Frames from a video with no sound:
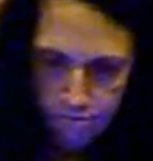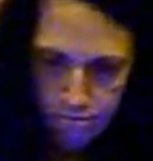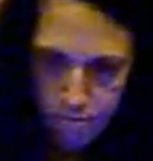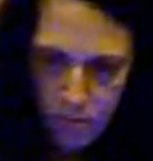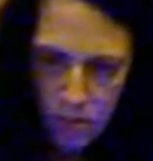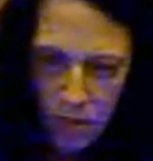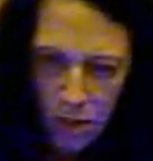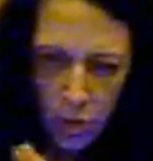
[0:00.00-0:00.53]

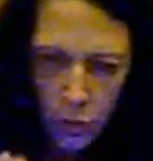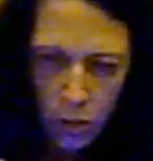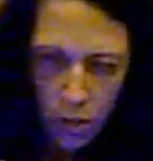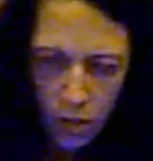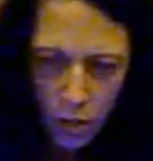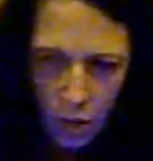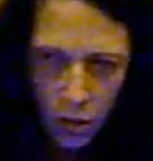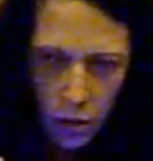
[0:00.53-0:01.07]
This was
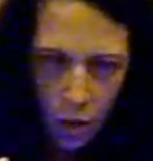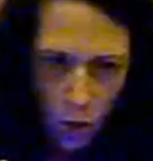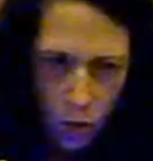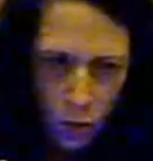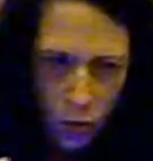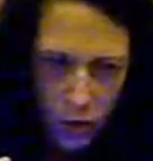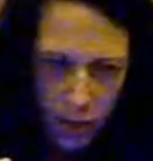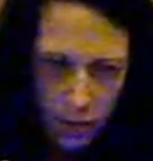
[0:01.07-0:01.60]
the hose,
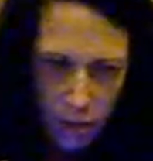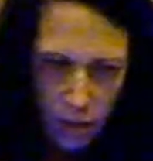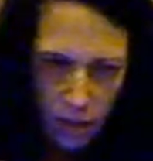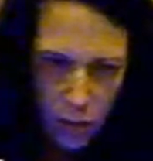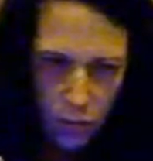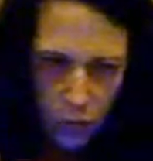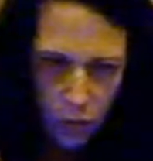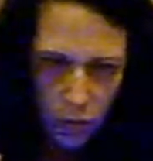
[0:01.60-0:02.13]
I think, that
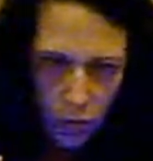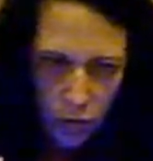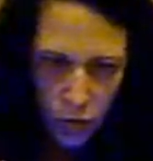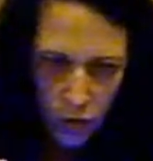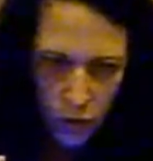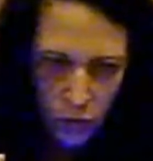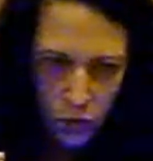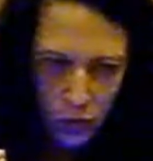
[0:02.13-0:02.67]
was used
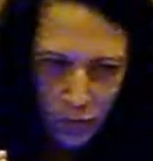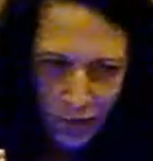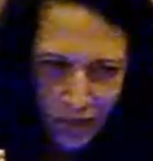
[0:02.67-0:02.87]
for